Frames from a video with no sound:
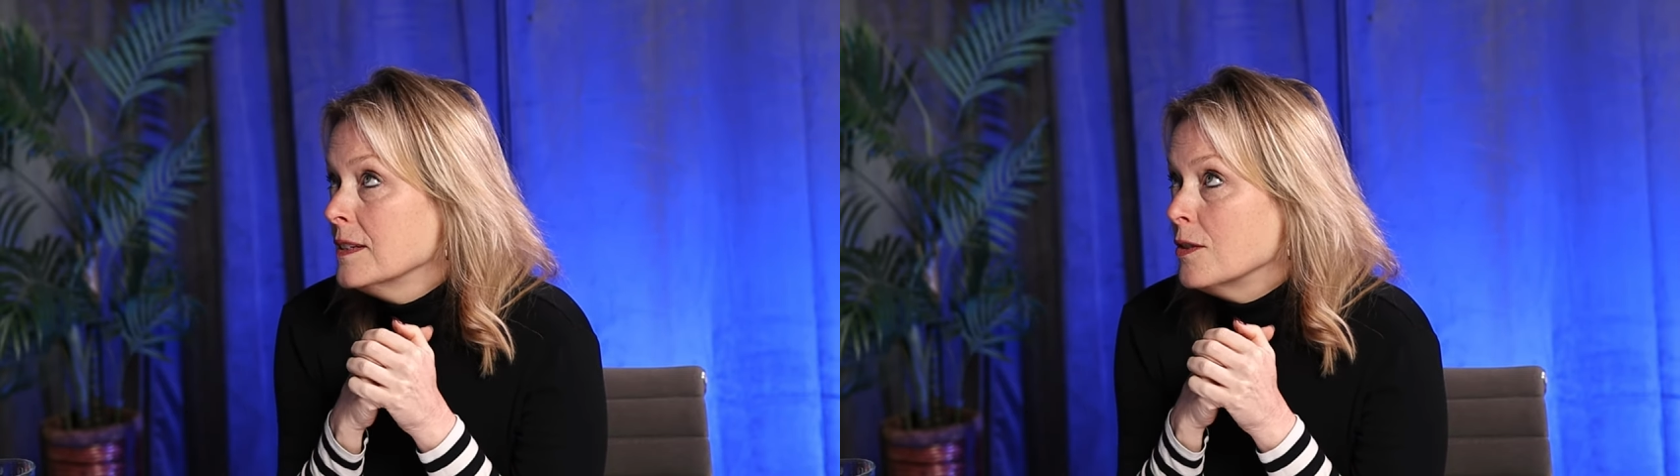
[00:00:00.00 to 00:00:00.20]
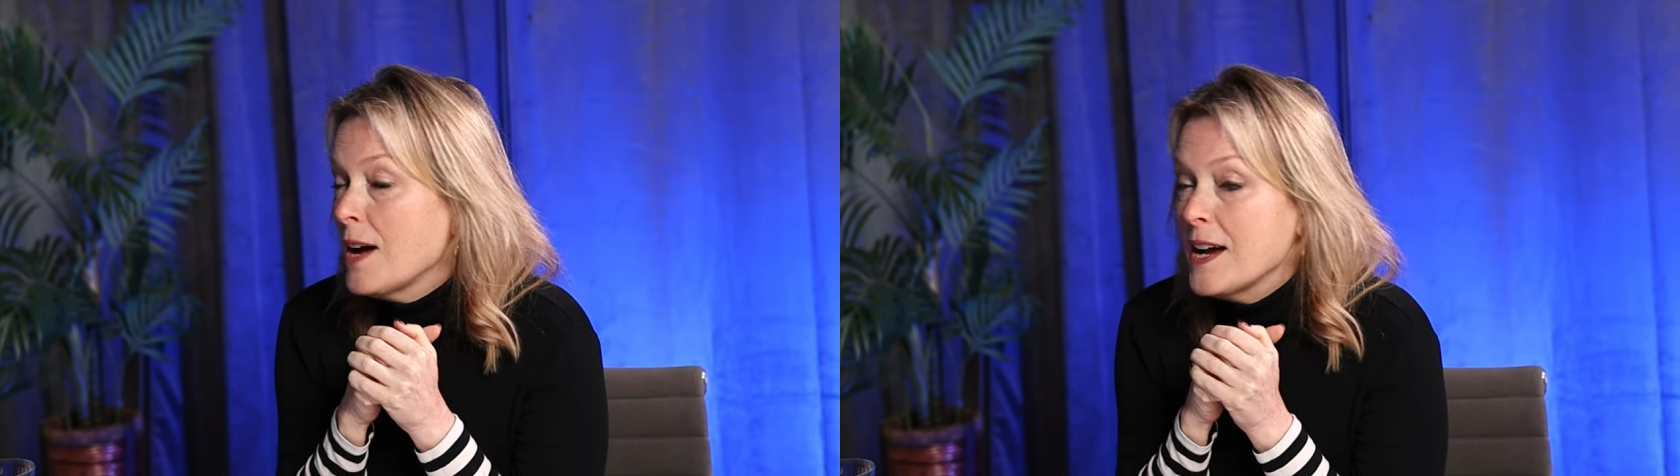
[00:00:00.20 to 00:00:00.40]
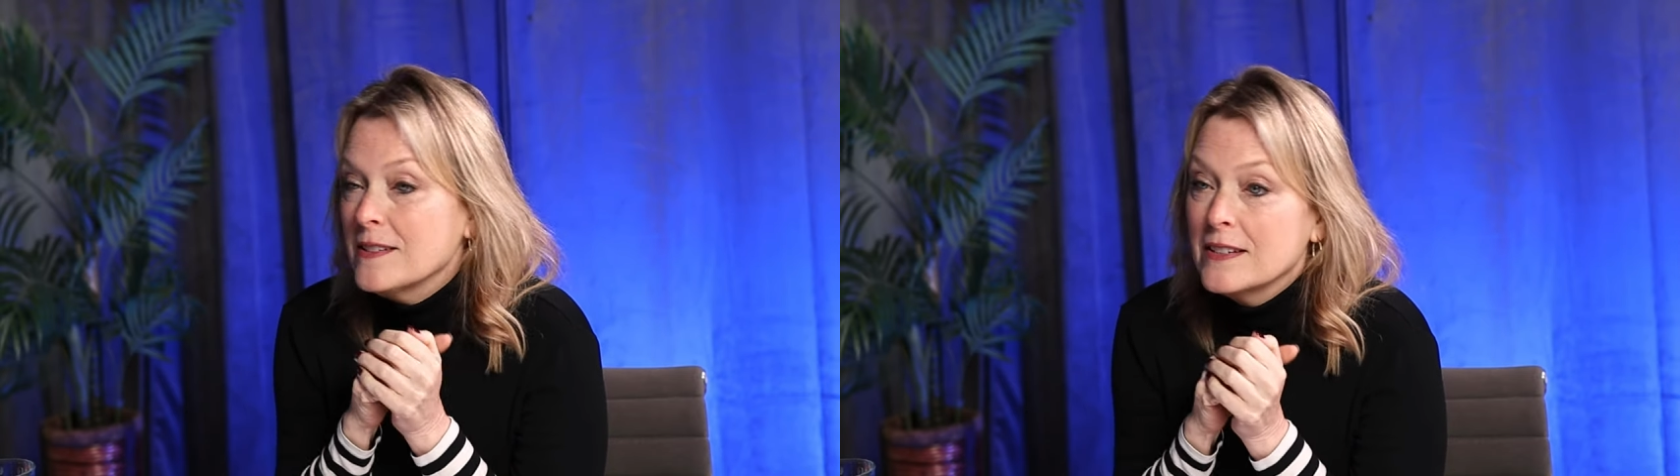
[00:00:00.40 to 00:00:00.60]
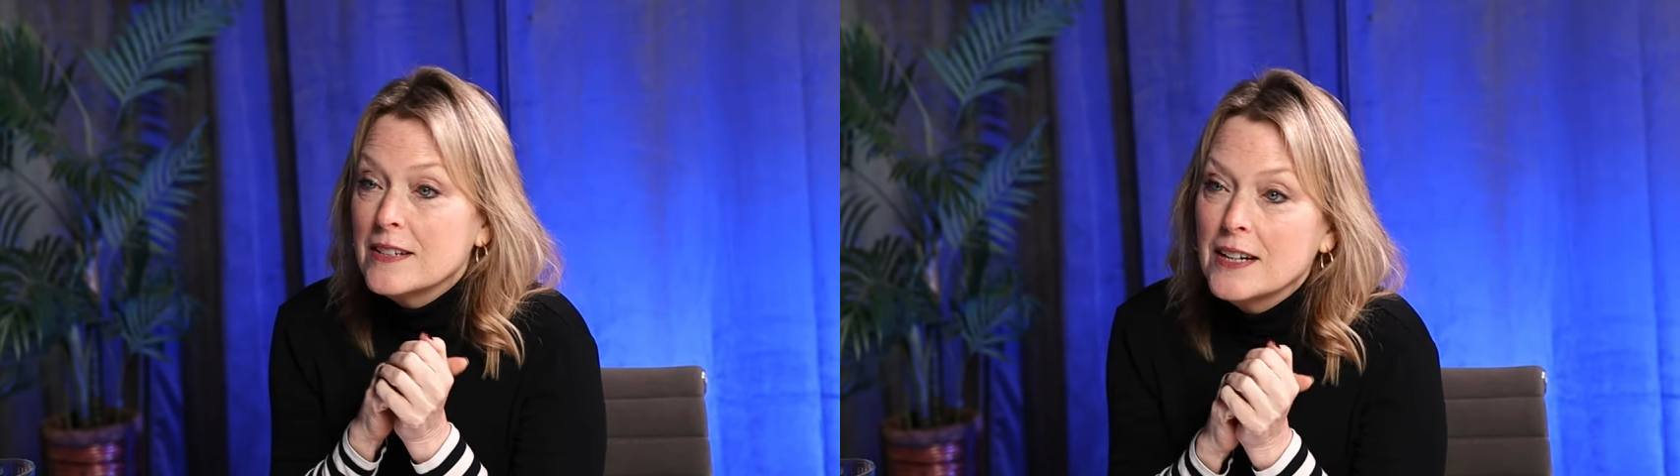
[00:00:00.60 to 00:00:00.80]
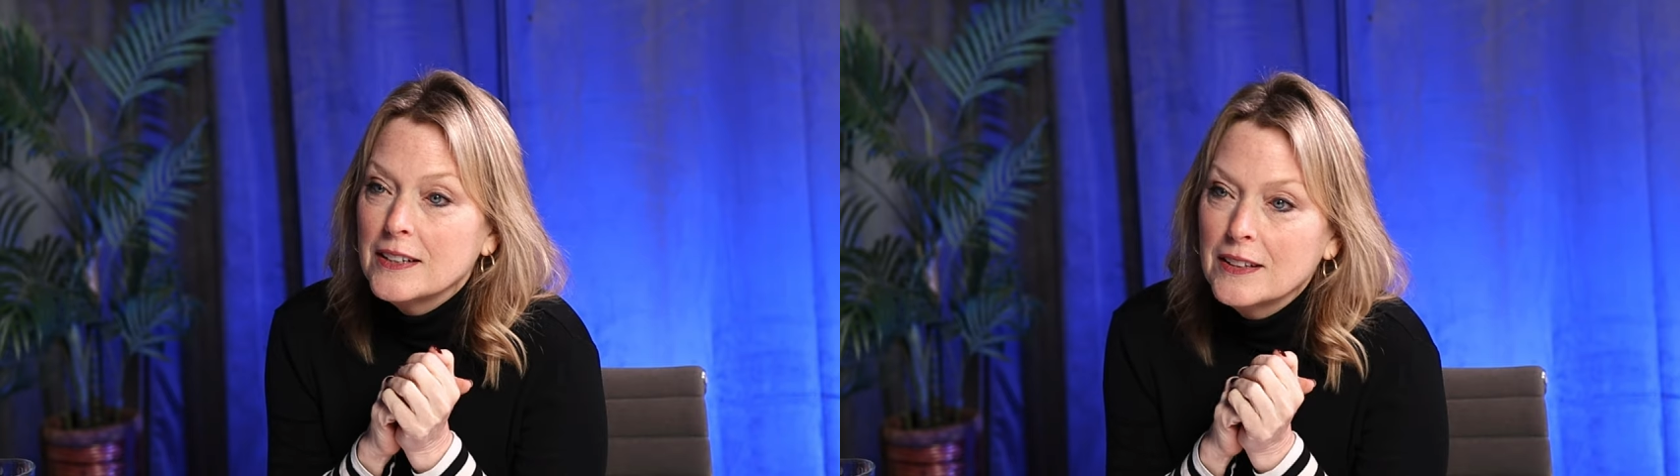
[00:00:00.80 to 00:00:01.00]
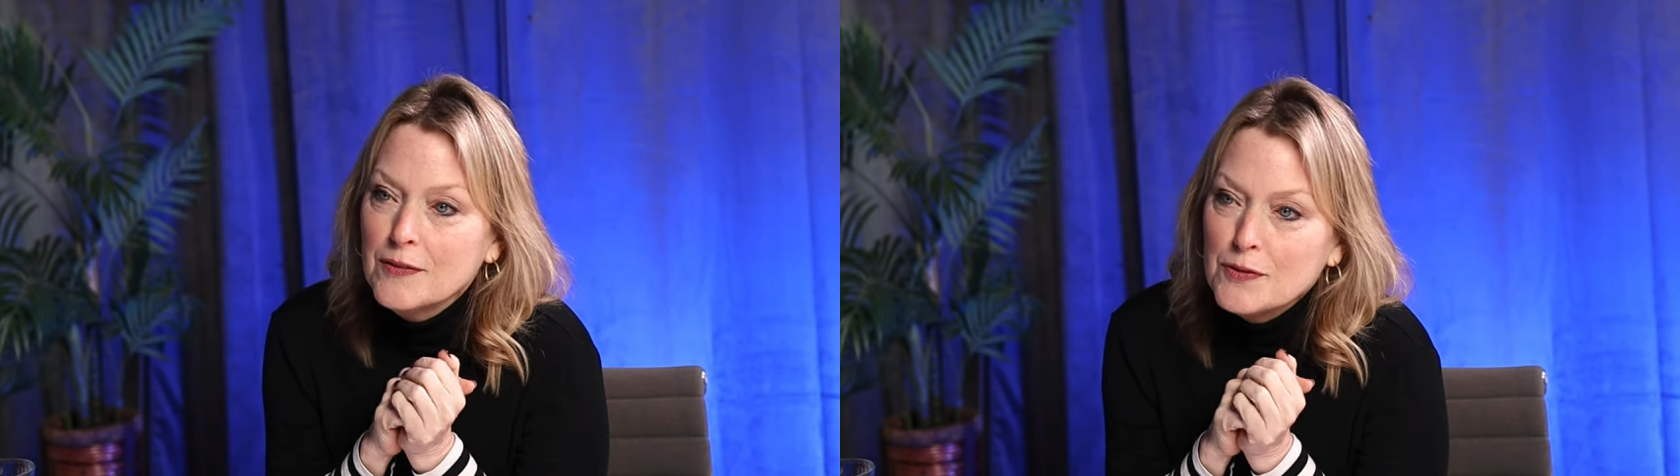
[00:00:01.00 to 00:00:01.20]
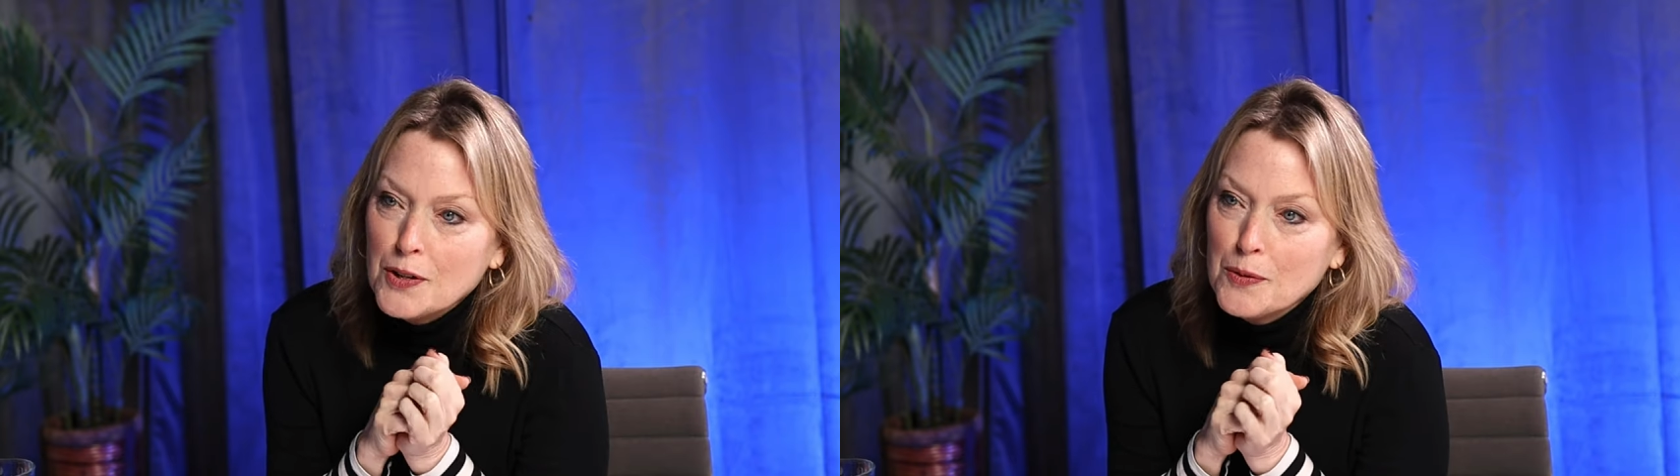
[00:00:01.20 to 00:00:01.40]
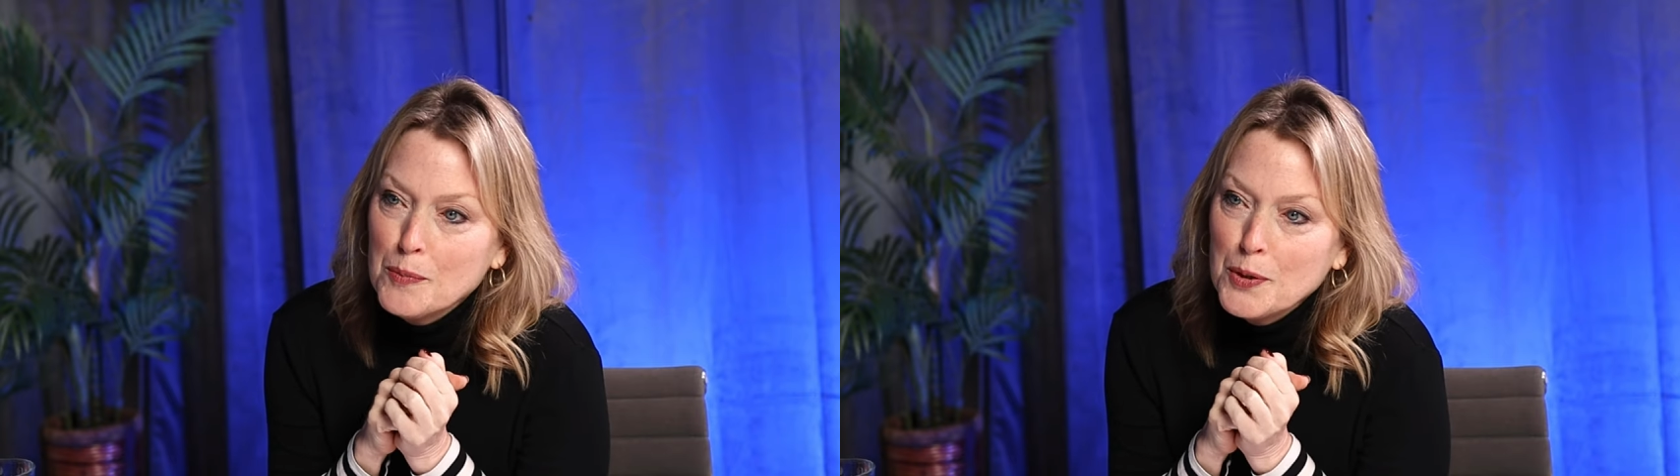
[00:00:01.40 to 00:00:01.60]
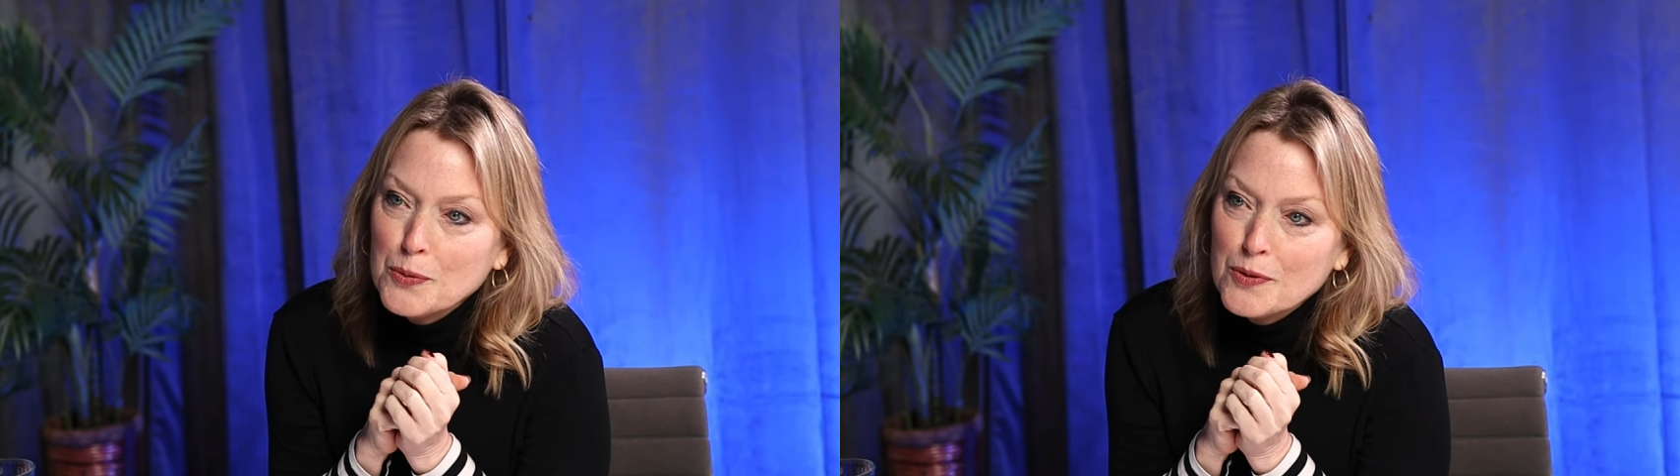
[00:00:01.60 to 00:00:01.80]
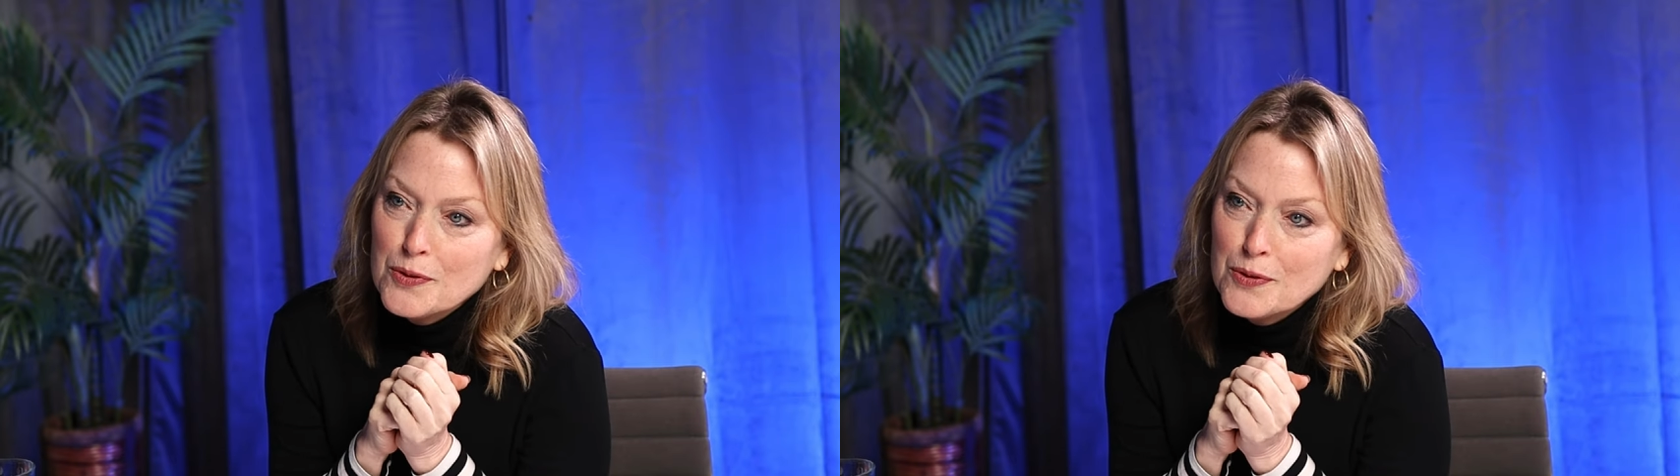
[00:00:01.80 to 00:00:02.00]
a rising tide lifts all
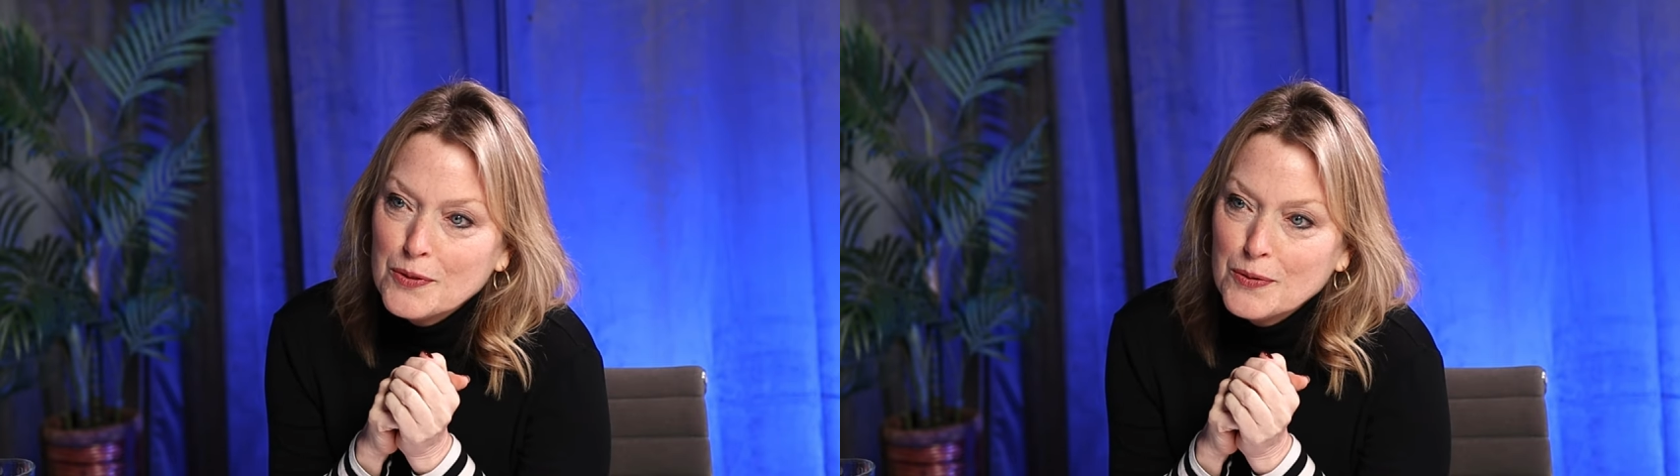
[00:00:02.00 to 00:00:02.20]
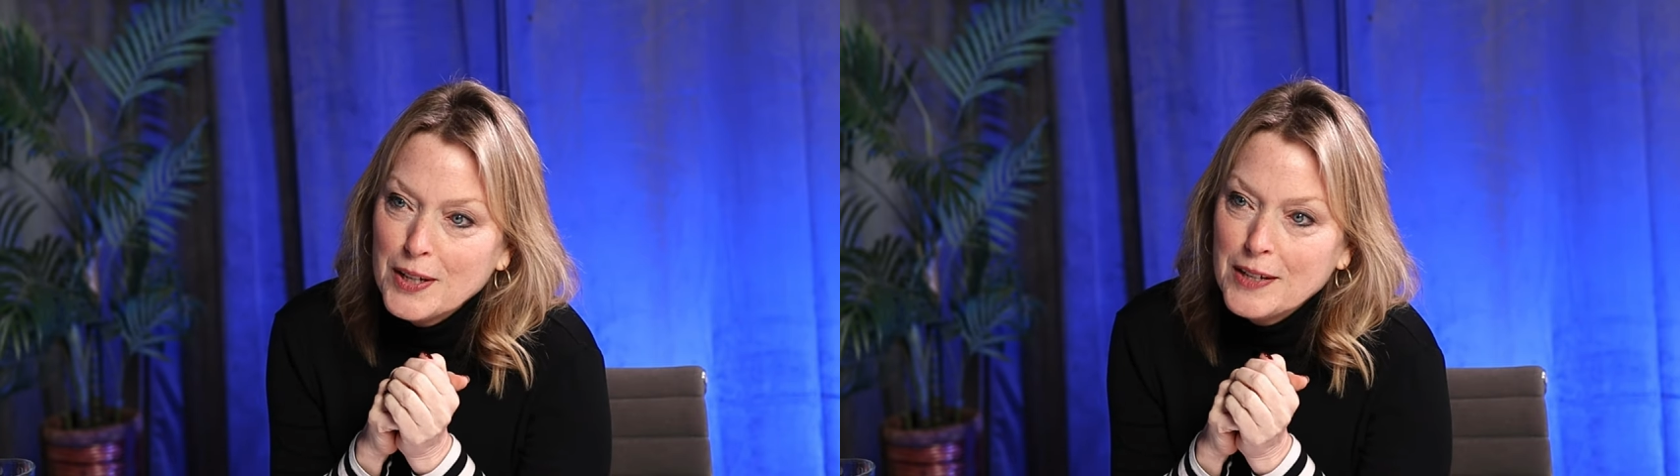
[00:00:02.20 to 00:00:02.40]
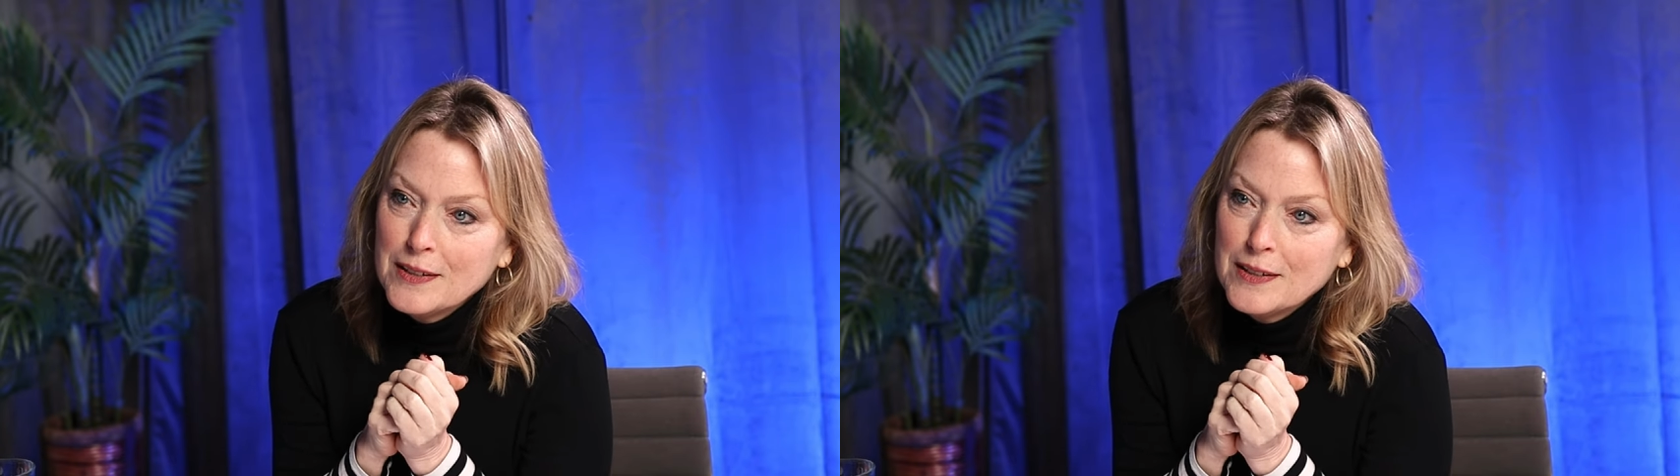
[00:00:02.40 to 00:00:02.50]
boats. Right?